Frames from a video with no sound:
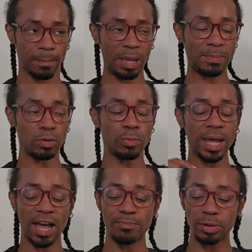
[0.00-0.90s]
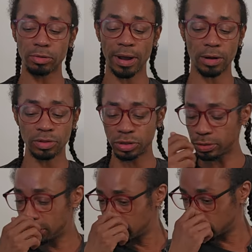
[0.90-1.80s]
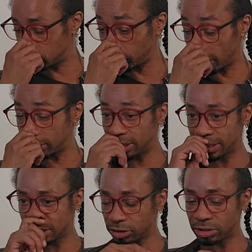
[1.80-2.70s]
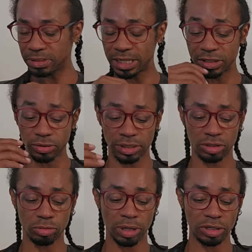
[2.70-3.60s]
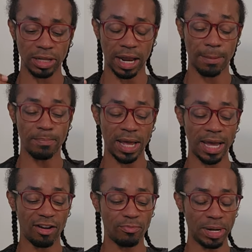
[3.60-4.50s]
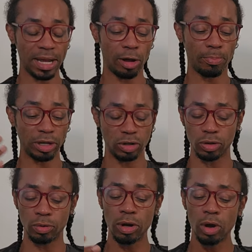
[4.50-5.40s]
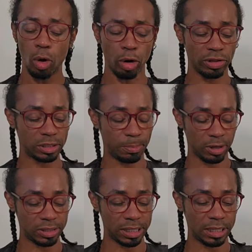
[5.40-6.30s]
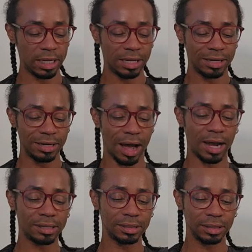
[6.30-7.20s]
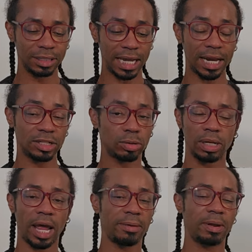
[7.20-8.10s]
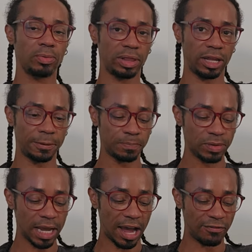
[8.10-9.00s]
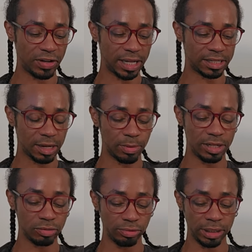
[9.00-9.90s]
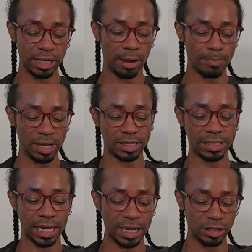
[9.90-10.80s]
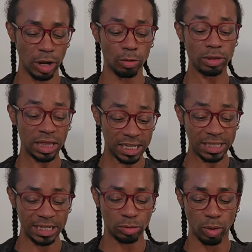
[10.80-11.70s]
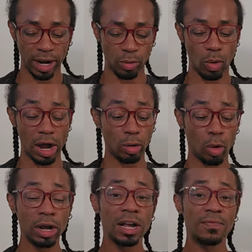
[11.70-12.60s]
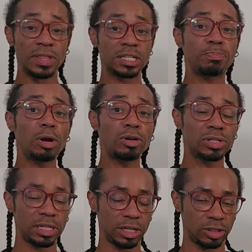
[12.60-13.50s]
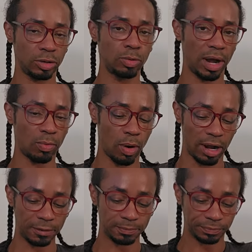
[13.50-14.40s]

People who may have been around you, surrounding this circumstance or situation that have, may have been helping you or this person not get into alignment with it. I feel like someone is really uh, is saying, no, this is what I want, or this person is who I want.